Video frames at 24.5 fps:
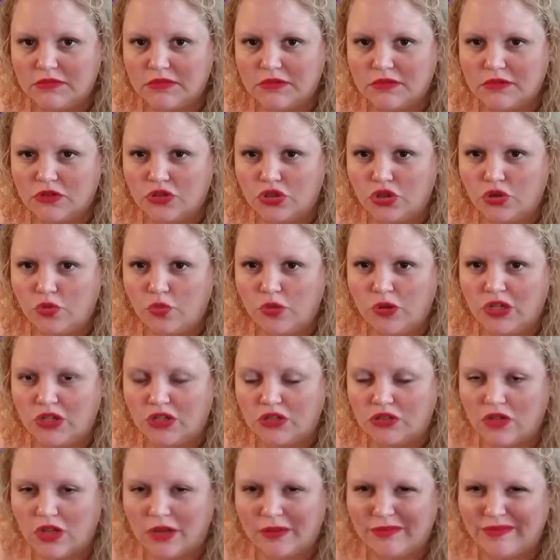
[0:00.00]

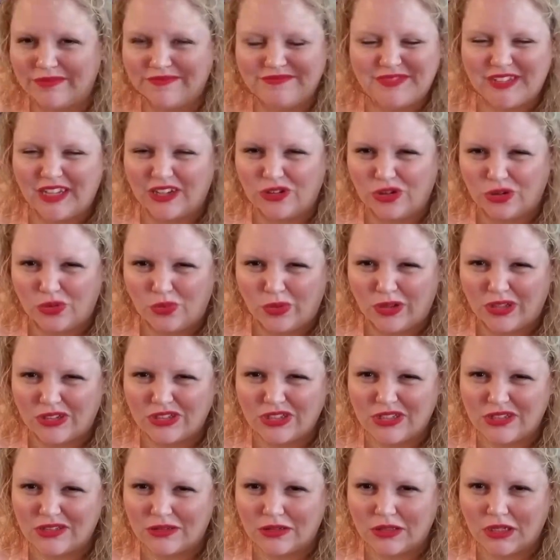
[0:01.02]
Goodwill's, I'm not Goodwill, she
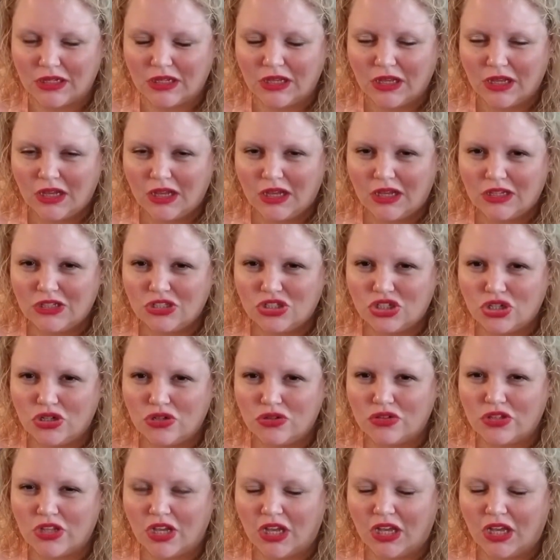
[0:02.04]
doesn't like, she goes,